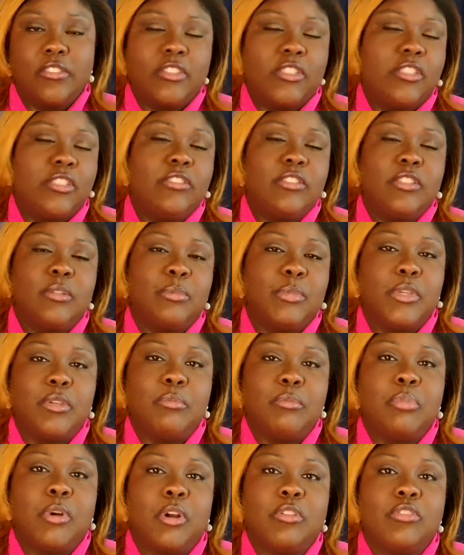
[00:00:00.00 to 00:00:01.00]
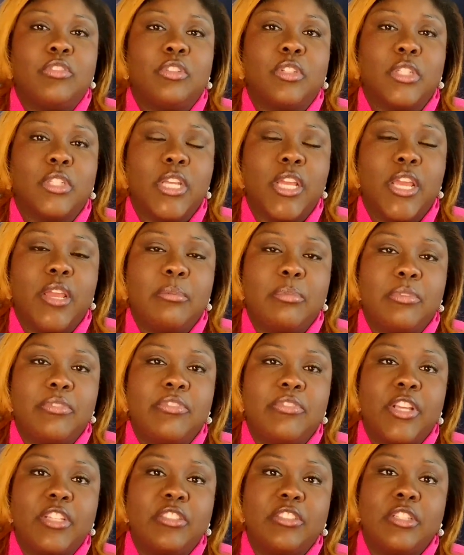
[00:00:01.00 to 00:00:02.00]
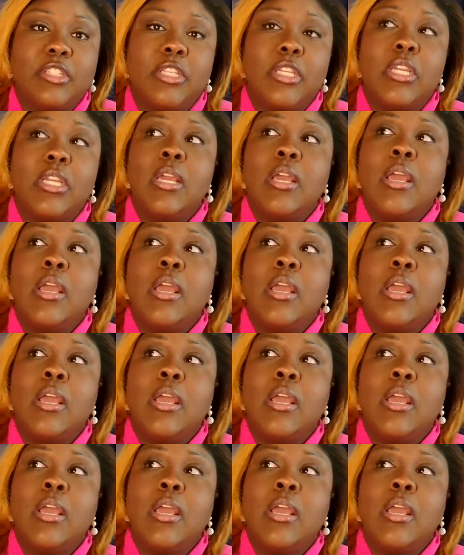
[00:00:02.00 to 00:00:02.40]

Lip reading: and this could be personally and professionally.